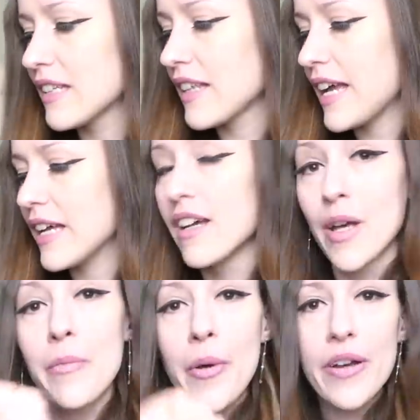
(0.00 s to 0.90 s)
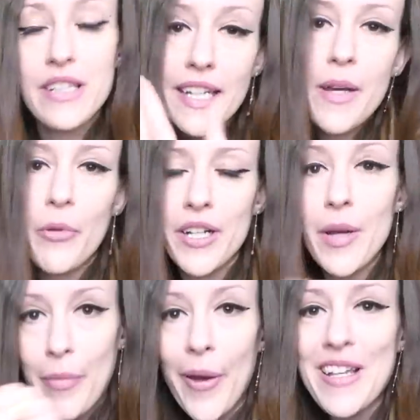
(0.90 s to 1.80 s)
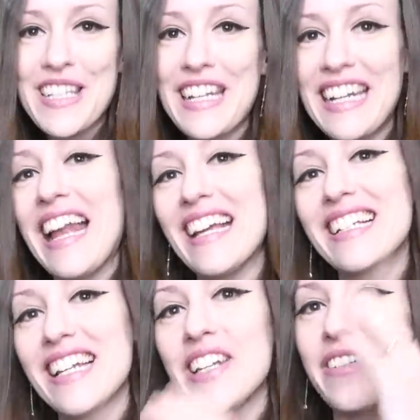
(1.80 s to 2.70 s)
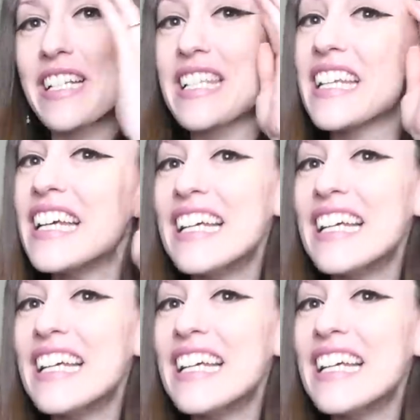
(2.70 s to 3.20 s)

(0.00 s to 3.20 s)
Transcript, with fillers: They pers Porter personally like delivers